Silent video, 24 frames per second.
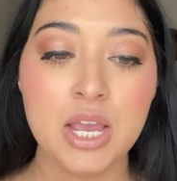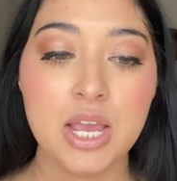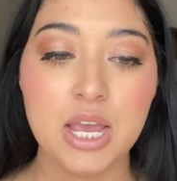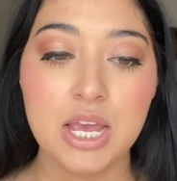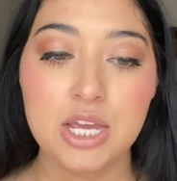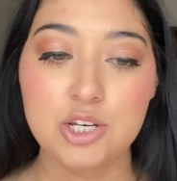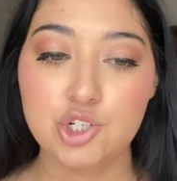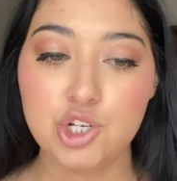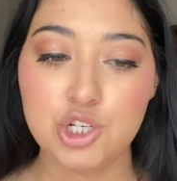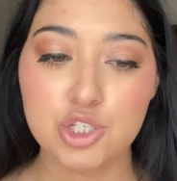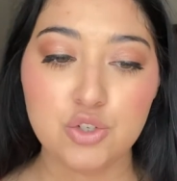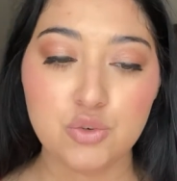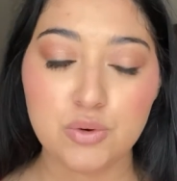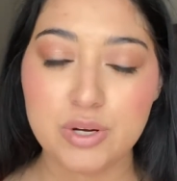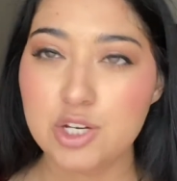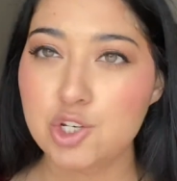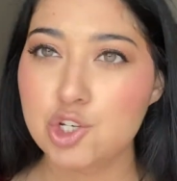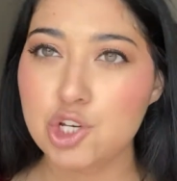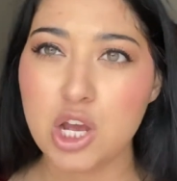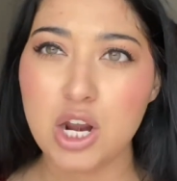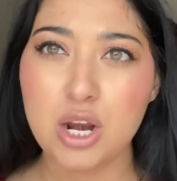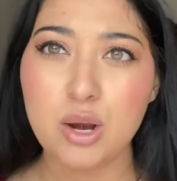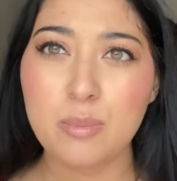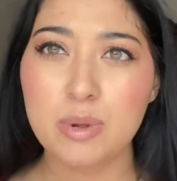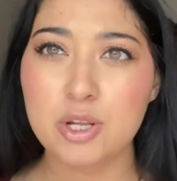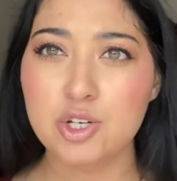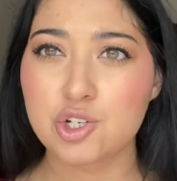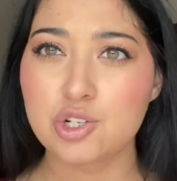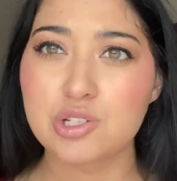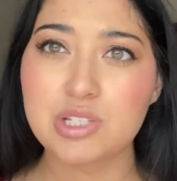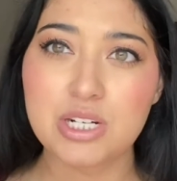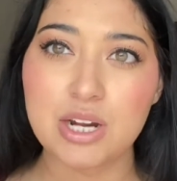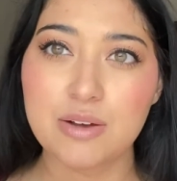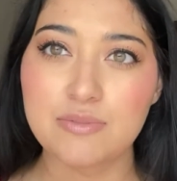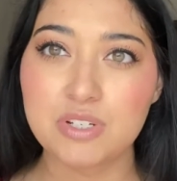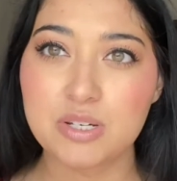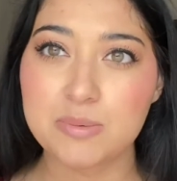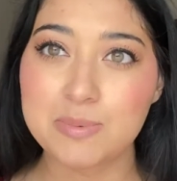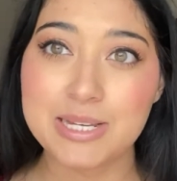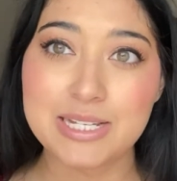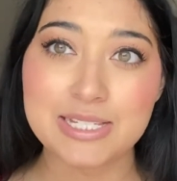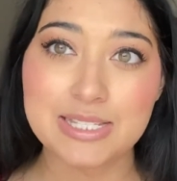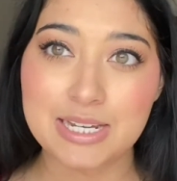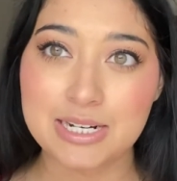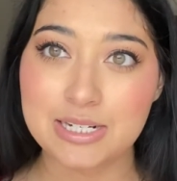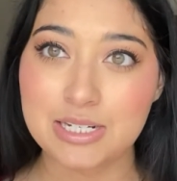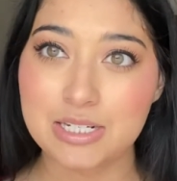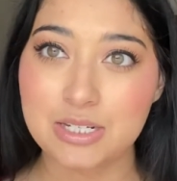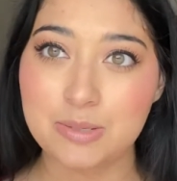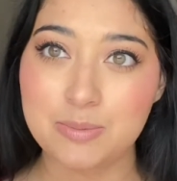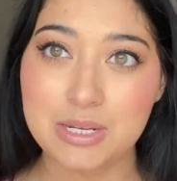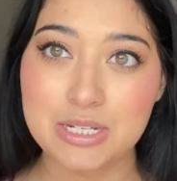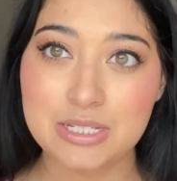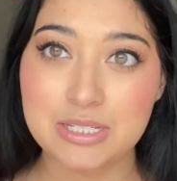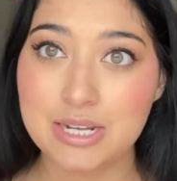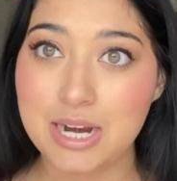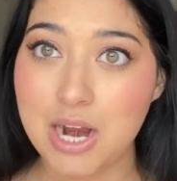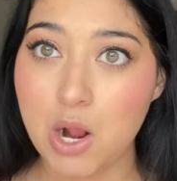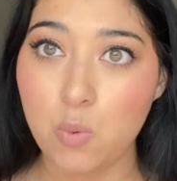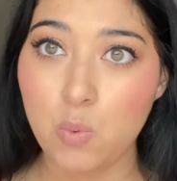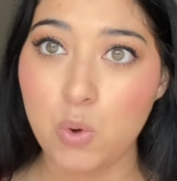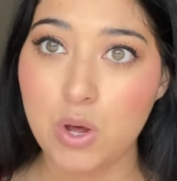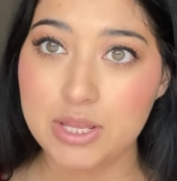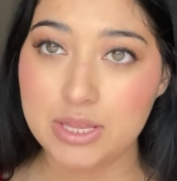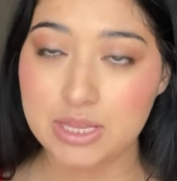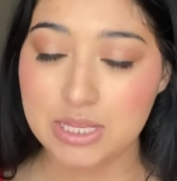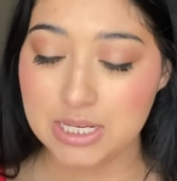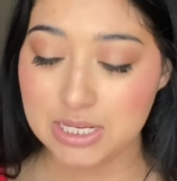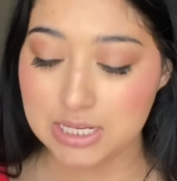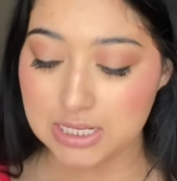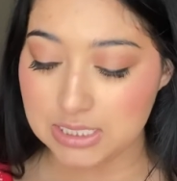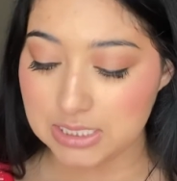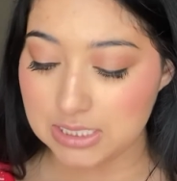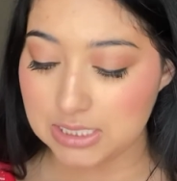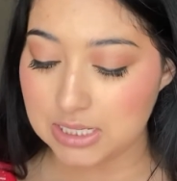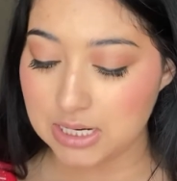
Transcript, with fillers: And she screenshotted a bunch of stuff to me and sent it to me and said, I want these.